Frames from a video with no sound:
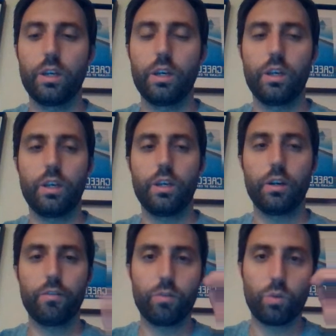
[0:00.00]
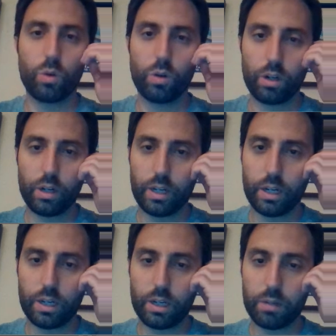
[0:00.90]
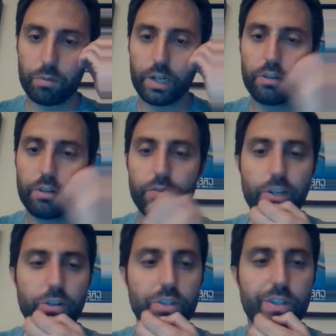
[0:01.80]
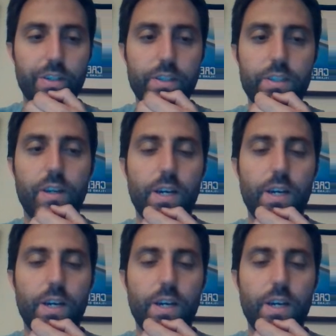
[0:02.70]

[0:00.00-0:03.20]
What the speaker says: here for a brand new video series.